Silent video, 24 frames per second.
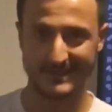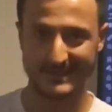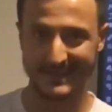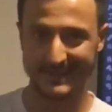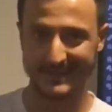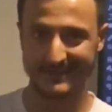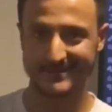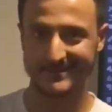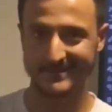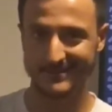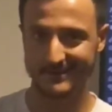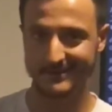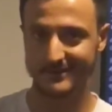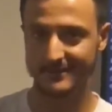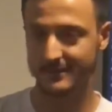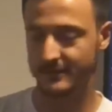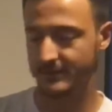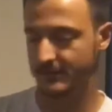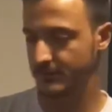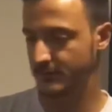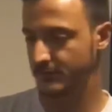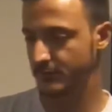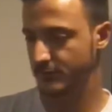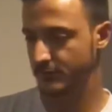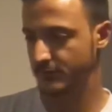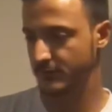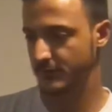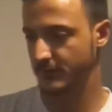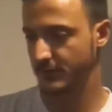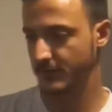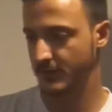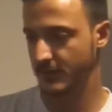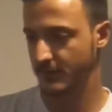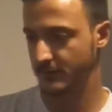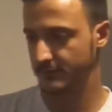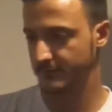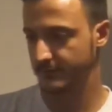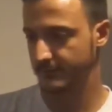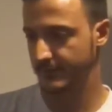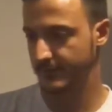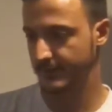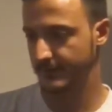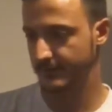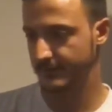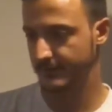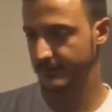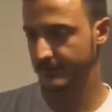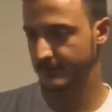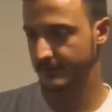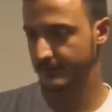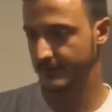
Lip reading: the SEC could announce that